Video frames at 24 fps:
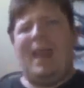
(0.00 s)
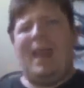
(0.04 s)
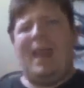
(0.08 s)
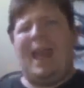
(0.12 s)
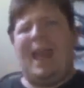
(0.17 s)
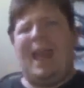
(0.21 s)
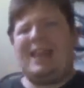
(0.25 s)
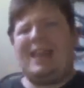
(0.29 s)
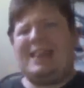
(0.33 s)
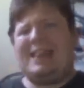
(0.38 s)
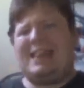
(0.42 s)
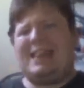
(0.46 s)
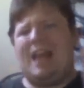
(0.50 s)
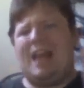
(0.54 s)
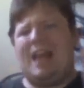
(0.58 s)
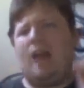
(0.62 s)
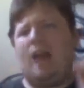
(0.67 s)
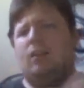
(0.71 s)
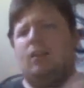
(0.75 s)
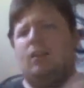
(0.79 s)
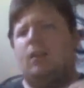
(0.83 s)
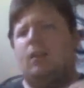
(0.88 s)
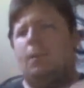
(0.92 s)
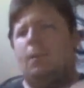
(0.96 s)
And
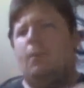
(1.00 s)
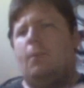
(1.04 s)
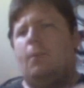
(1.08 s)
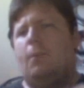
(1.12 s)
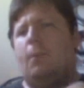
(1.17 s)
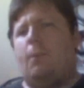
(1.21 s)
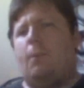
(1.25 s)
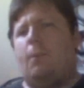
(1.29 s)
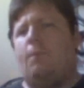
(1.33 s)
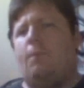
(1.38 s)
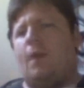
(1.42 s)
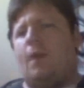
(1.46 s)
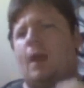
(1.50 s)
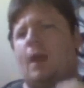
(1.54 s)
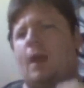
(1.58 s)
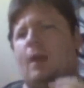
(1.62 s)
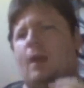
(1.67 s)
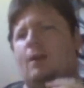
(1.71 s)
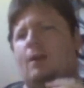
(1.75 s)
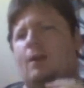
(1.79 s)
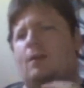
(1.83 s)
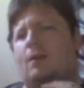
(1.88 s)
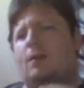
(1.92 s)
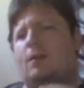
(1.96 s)

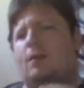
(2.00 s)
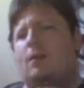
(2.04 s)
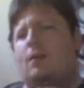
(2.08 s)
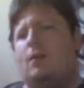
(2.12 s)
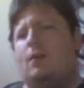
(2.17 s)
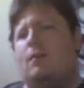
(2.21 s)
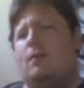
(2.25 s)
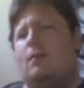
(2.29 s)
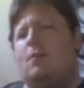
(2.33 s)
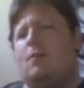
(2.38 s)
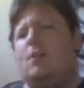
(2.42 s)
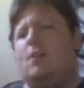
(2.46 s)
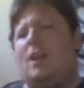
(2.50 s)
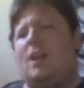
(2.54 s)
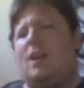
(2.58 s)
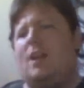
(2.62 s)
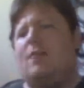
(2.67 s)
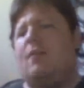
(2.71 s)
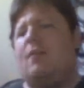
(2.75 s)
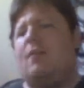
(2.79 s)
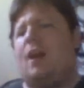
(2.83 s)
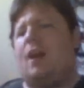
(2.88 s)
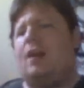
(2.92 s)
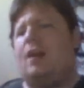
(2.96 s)
none of
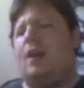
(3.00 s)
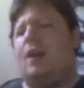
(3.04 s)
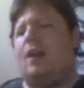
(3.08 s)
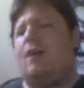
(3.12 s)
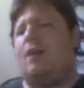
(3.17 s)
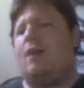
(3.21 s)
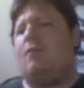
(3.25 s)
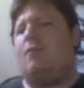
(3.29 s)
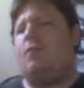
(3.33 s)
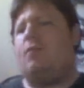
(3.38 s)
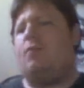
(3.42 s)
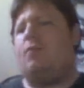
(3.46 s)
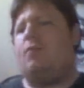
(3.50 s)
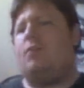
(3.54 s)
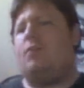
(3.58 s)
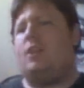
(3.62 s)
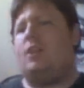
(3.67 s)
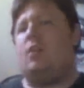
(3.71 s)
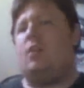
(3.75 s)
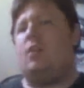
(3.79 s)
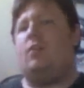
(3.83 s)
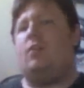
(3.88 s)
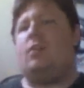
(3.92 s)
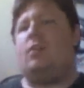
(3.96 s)
them have gotten ever
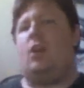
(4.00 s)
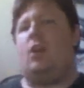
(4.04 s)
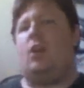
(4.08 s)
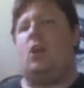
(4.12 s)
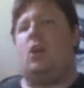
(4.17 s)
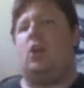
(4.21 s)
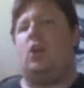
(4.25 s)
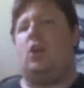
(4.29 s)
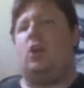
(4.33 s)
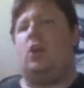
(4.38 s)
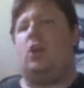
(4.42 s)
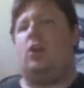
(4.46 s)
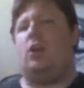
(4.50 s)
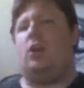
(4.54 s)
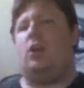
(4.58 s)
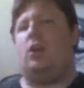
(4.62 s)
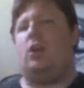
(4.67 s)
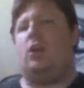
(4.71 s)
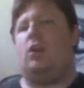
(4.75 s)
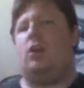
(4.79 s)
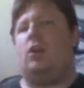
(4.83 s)
seriously hurt.